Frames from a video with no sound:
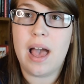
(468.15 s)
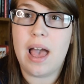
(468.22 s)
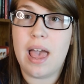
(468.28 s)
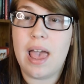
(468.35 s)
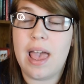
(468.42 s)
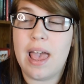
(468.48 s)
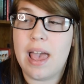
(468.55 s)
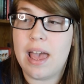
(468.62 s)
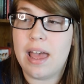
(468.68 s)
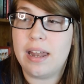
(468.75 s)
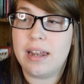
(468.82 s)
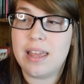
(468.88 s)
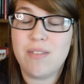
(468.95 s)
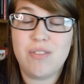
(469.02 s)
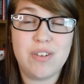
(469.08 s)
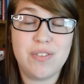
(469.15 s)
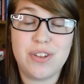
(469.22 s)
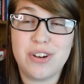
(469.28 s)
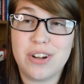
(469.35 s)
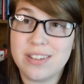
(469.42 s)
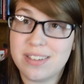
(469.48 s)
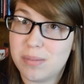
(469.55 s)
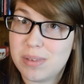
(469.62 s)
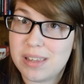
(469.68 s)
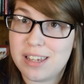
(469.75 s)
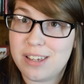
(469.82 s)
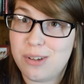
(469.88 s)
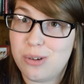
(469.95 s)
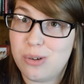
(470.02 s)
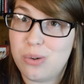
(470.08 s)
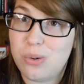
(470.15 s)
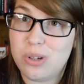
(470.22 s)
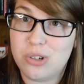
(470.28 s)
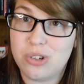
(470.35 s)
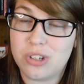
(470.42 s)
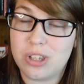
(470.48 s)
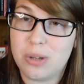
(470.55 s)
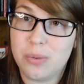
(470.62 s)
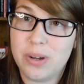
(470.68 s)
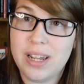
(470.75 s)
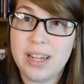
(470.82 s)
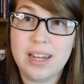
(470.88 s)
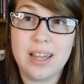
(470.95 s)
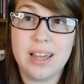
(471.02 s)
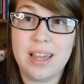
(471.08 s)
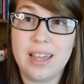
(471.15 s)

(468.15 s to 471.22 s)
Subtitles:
And even if they're not something that you usually read,